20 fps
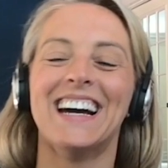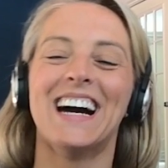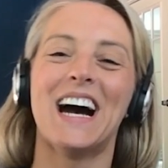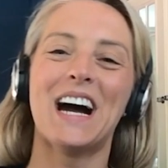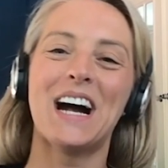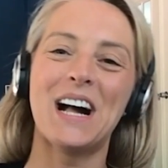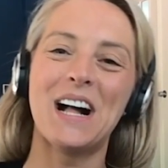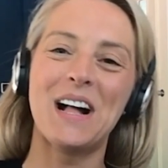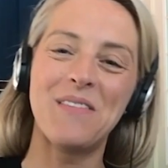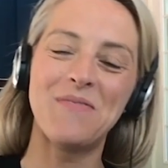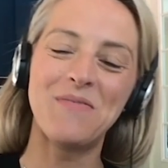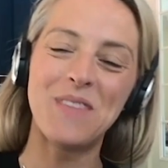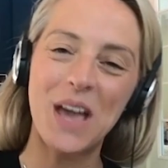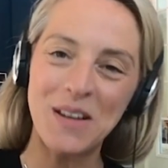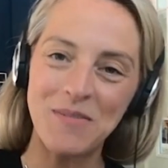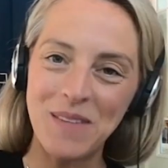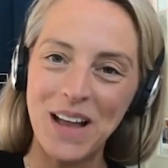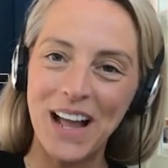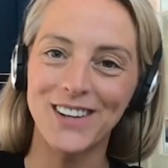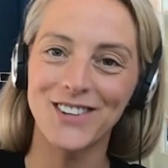
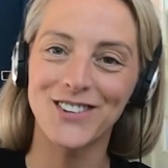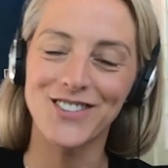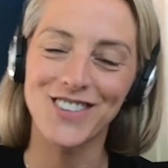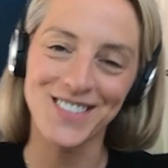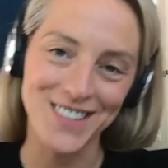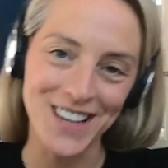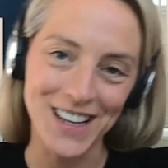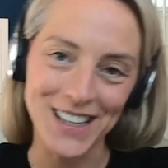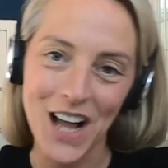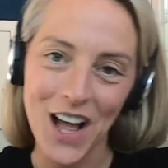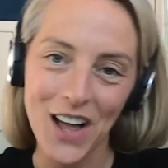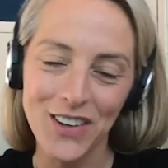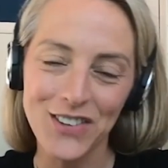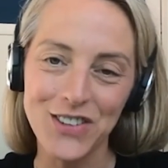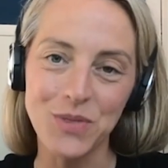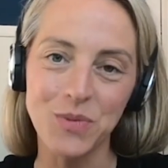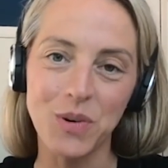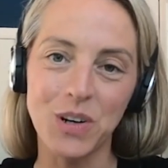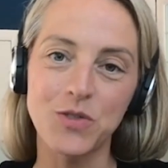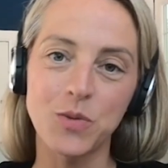and manage the
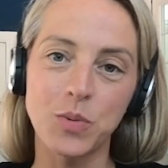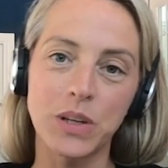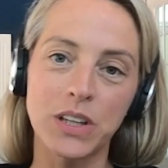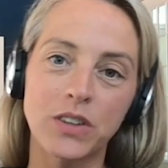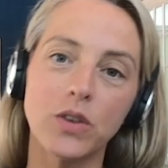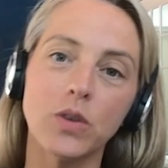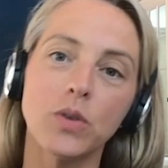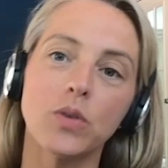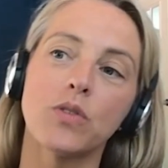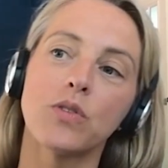technology once we do.